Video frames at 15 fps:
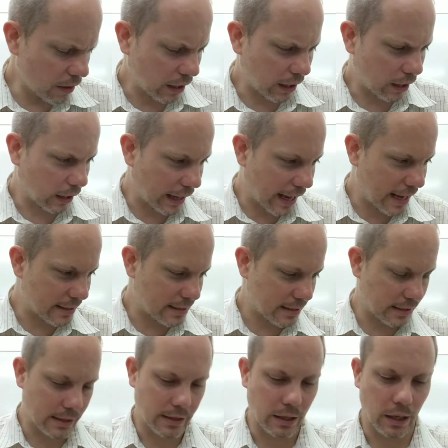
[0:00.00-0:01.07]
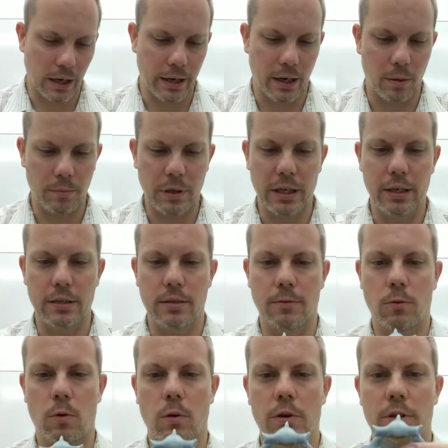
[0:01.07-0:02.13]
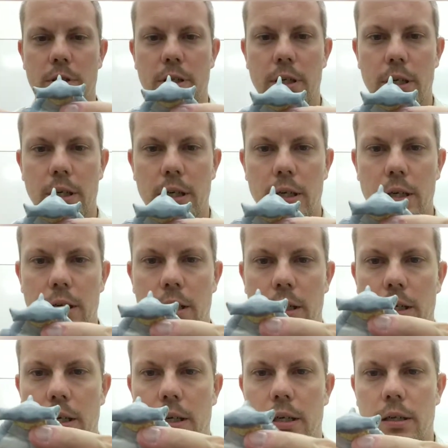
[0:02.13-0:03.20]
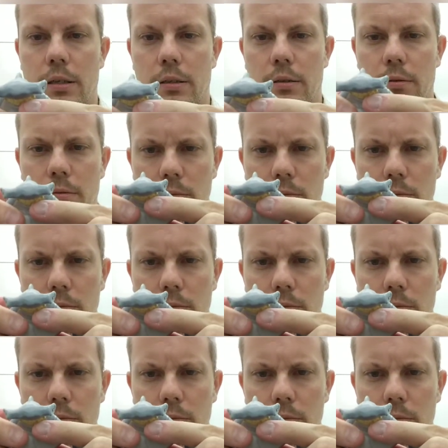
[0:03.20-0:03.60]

the last in the lineup is, of course, it's a